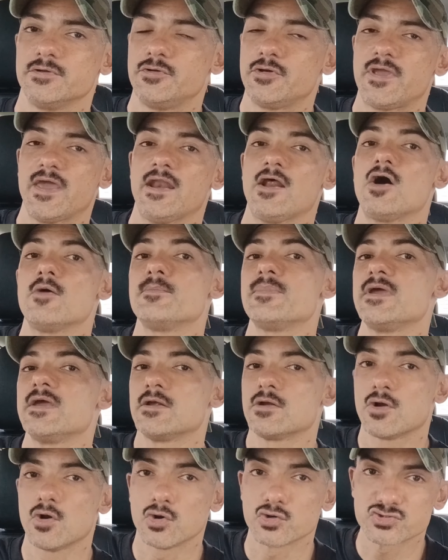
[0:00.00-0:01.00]
You cannot
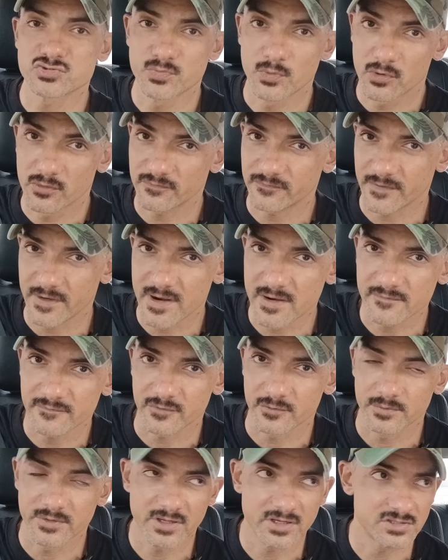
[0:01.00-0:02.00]
be in ghost mode
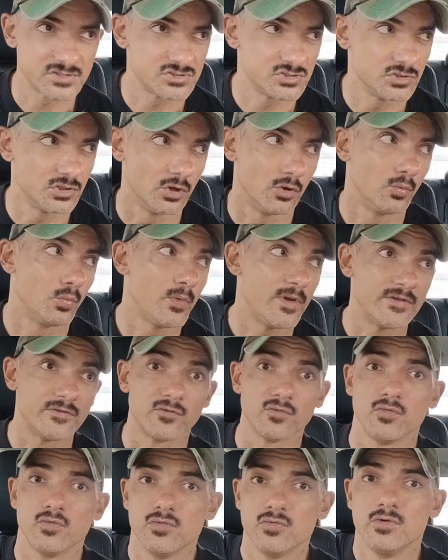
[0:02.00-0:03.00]
forever, because, we
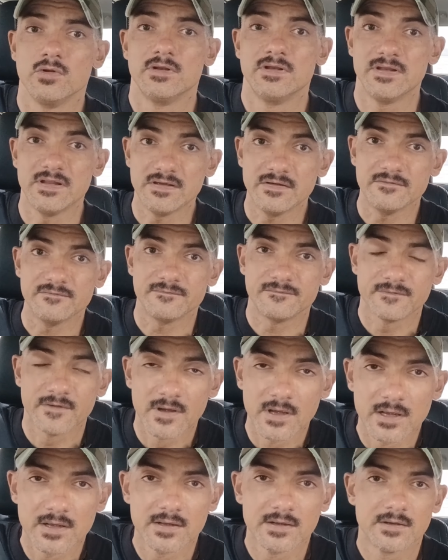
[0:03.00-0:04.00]
do live
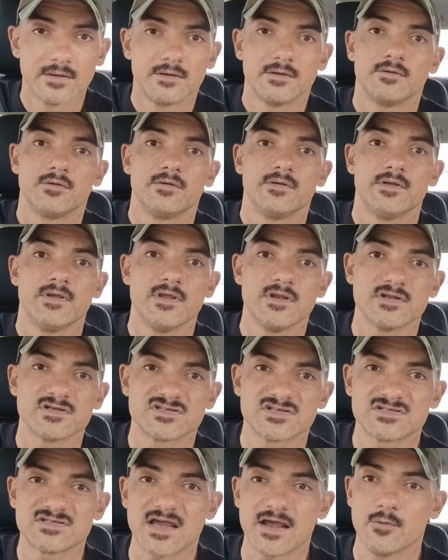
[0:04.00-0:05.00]
in
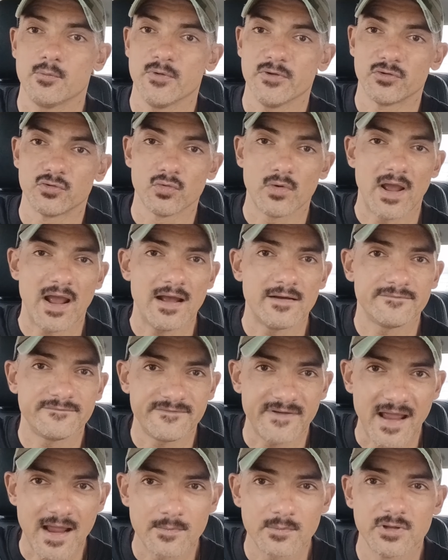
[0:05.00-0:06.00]
a society. We do
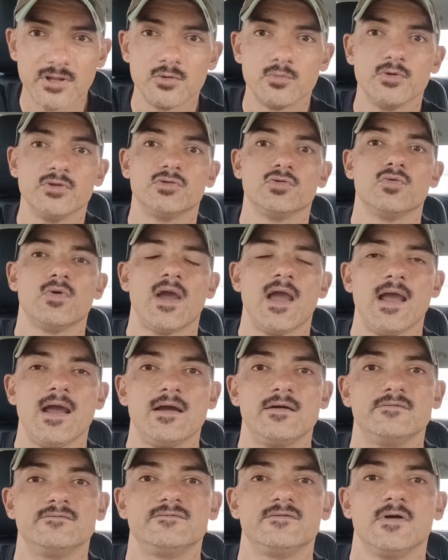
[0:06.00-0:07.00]
have family. We do
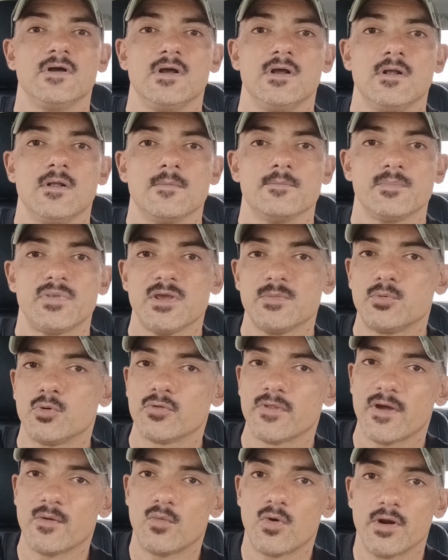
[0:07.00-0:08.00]
have
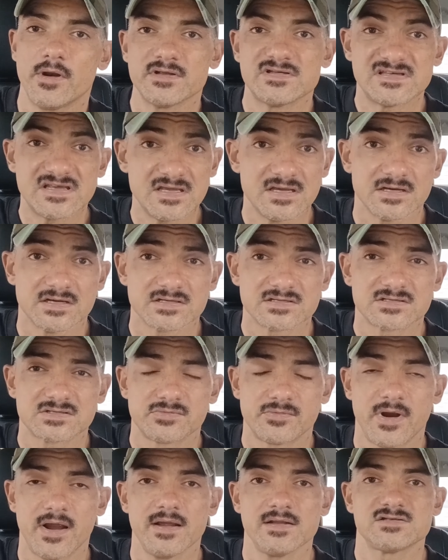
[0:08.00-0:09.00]
people that want to see
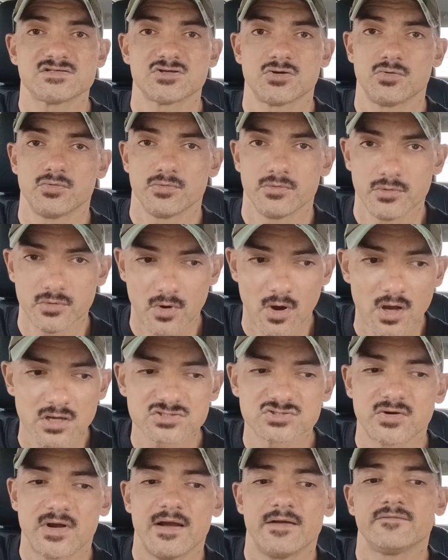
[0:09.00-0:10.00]
us, right? So you
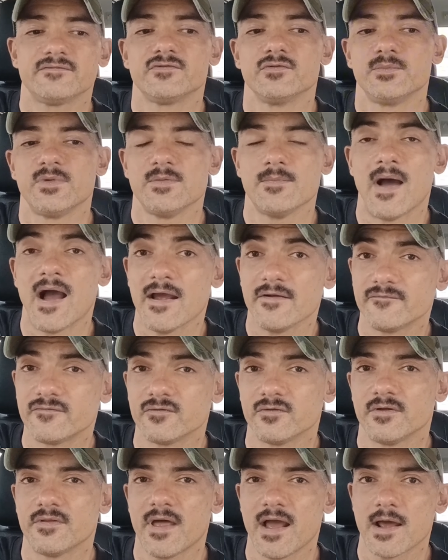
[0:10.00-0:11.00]
also have to be
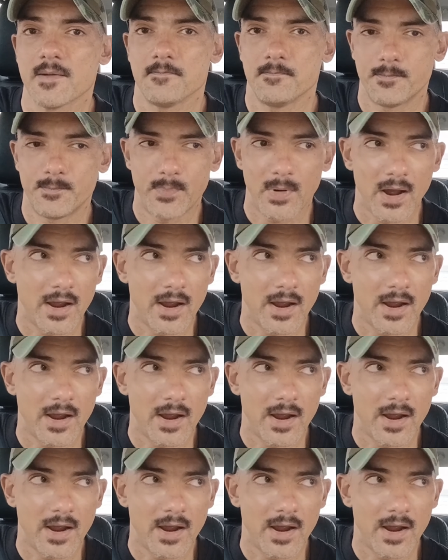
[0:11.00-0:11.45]
mindful of that.